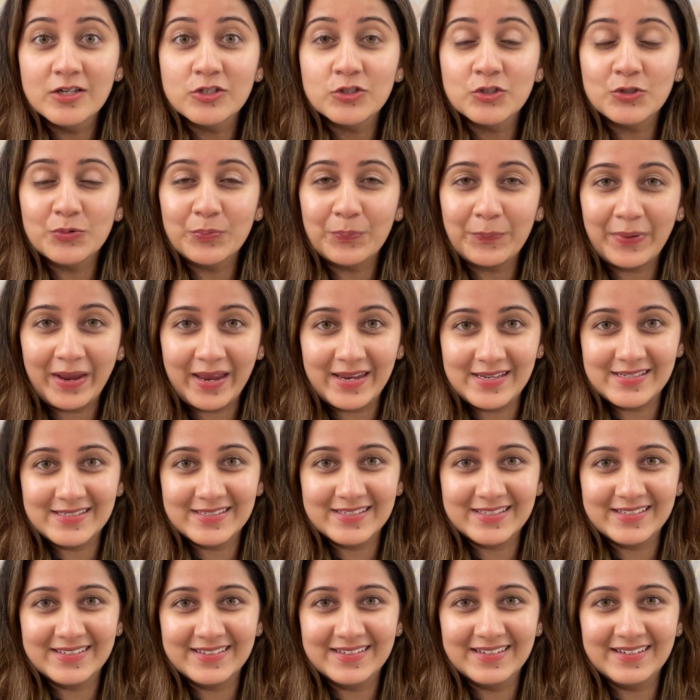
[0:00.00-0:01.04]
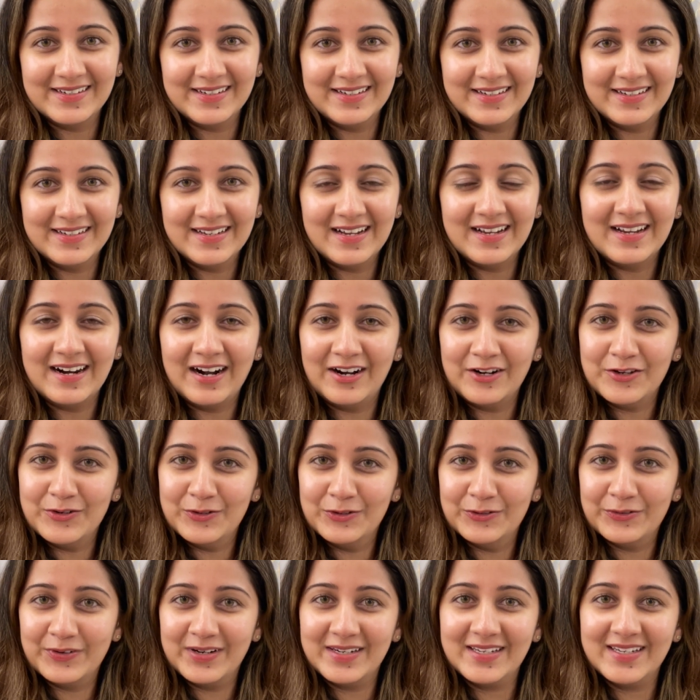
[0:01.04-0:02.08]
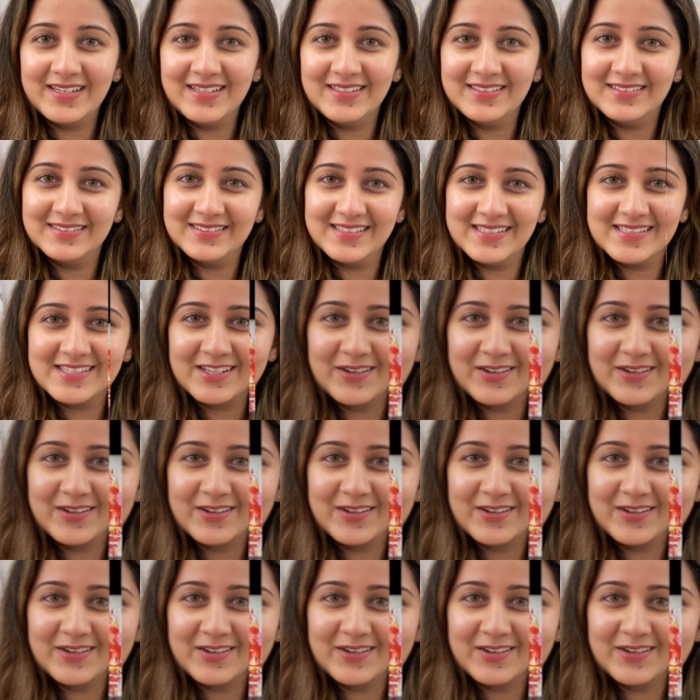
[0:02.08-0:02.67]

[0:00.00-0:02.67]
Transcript: to paint. Are you all ready? Let's